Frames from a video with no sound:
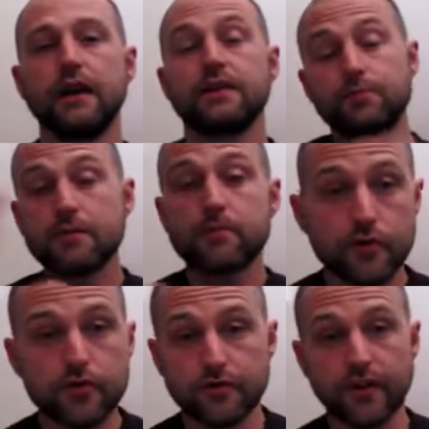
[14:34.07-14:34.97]
it's been
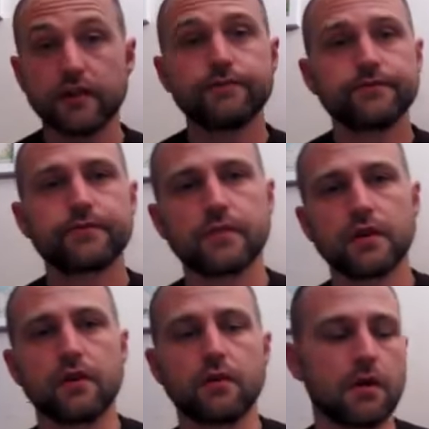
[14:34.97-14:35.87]
proven,
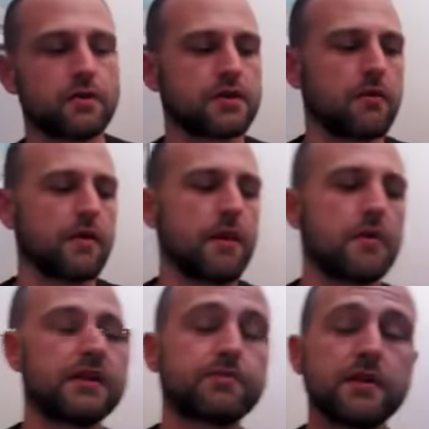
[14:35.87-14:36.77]
I don't know where I was going with that,
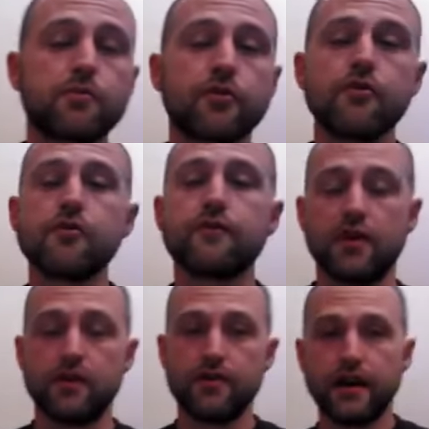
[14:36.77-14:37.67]
but it's been
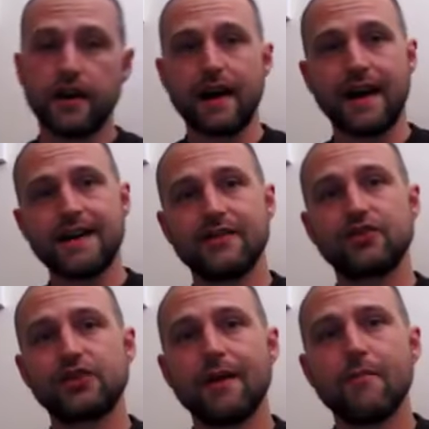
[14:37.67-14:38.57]
proven that a
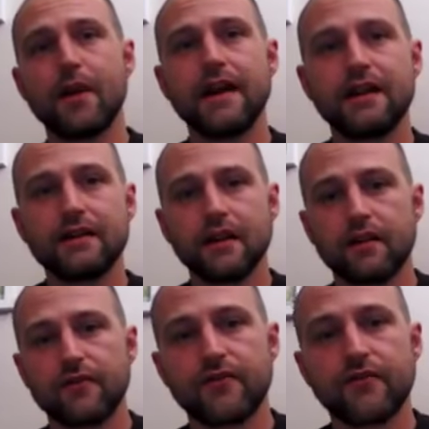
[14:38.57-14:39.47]

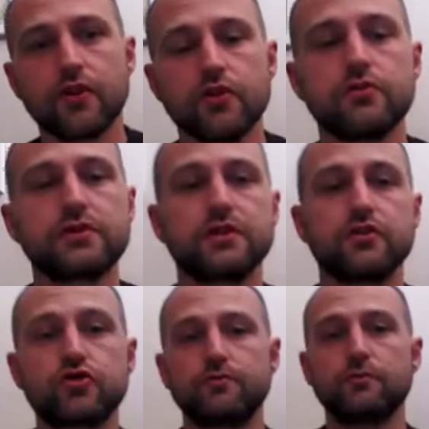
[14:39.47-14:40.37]
champagne flute,
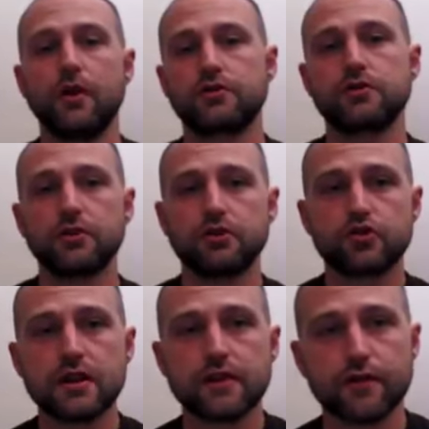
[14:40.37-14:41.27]
or someone
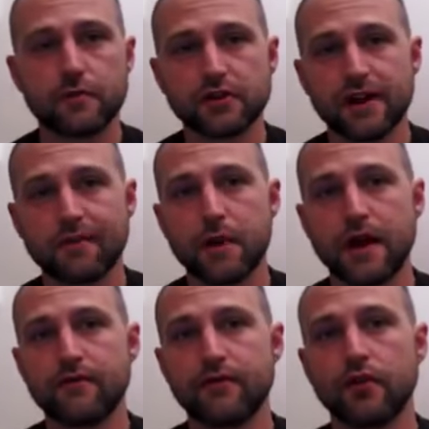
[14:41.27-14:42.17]
drinking from a
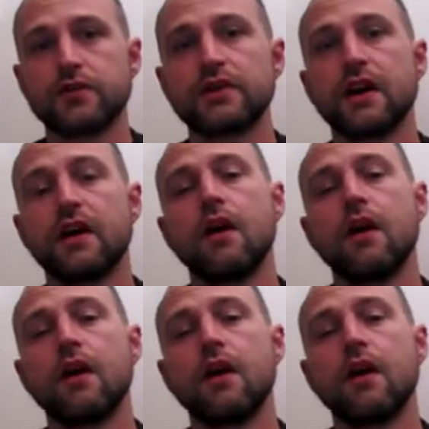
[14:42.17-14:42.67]
champagne flute,